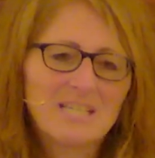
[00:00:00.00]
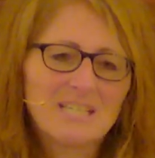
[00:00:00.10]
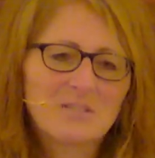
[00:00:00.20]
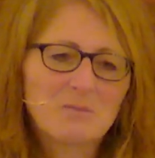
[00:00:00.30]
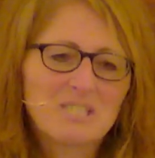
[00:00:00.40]

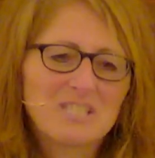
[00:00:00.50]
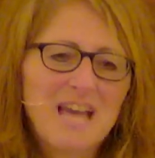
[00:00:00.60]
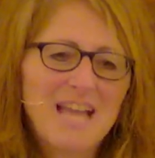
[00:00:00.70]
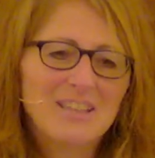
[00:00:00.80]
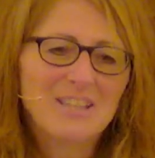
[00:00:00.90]
As we
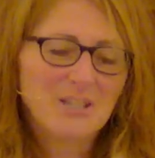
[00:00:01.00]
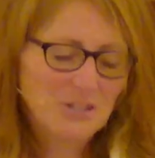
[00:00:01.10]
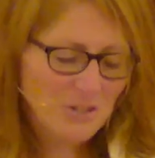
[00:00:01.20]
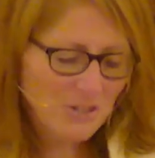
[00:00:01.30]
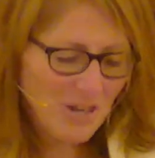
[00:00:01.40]
sat
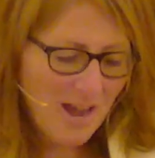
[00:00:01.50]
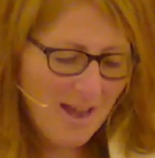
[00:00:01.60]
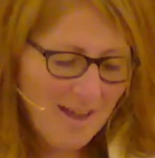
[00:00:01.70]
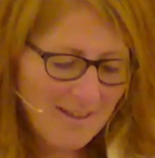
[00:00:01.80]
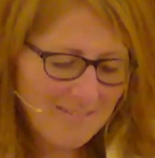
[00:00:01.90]
there,
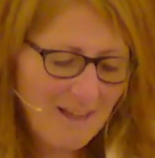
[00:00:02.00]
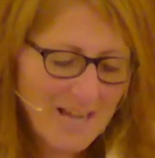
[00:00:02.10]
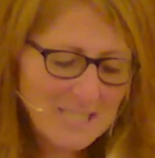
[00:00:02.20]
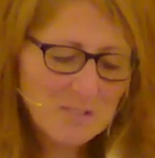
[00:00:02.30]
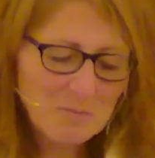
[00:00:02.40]
I
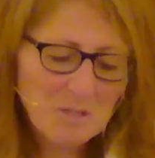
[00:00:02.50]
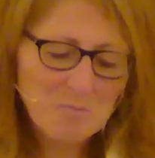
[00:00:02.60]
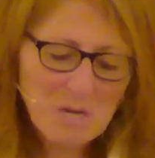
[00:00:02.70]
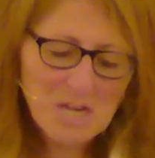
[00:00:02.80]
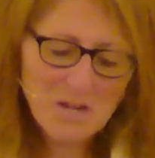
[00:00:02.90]
got to meet
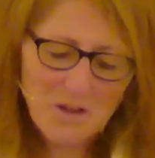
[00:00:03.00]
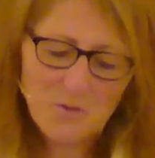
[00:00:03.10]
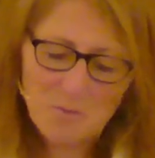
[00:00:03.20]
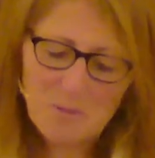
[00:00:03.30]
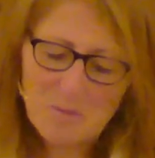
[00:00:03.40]
many
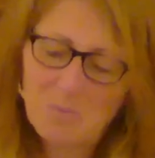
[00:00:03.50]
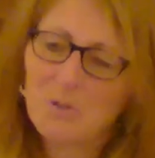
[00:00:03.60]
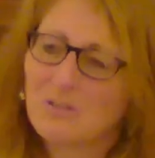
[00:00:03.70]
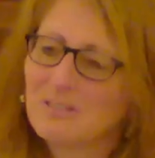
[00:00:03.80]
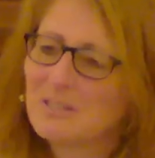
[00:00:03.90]
other
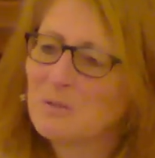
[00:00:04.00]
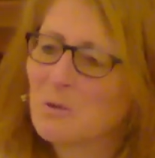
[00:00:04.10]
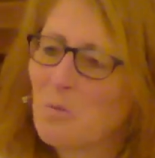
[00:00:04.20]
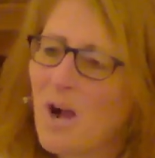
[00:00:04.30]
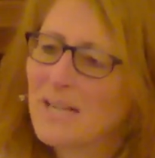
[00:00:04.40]
people who
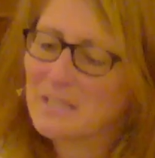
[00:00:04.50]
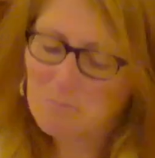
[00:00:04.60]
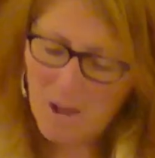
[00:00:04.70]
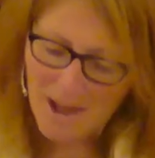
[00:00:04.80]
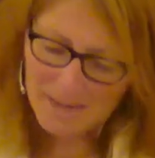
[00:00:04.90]
were walking
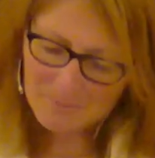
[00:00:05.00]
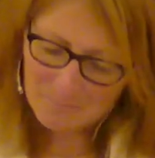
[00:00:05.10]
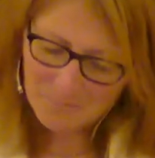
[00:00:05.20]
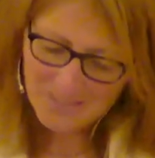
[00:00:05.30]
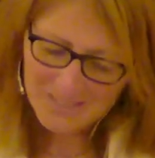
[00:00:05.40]
by
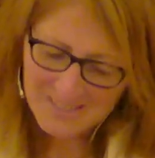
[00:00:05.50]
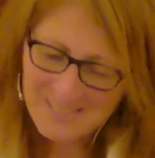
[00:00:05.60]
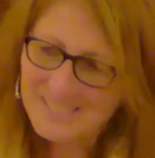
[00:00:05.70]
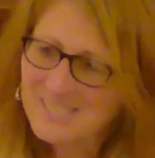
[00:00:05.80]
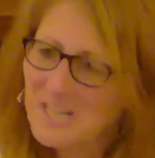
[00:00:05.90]

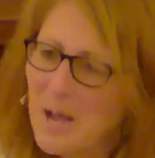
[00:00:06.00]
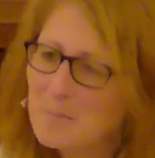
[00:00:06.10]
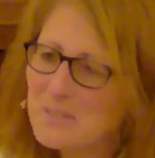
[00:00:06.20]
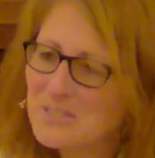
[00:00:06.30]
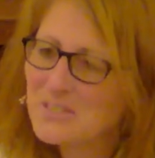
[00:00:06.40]
and
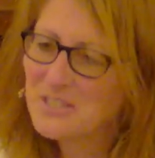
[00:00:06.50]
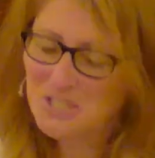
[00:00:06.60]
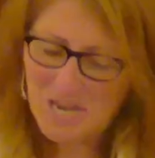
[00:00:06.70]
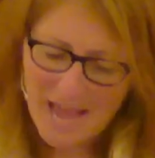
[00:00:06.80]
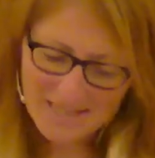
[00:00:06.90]
stopped to
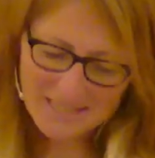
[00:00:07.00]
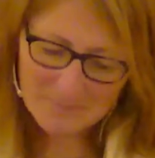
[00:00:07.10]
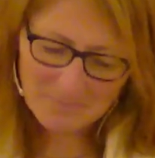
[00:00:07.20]
chat.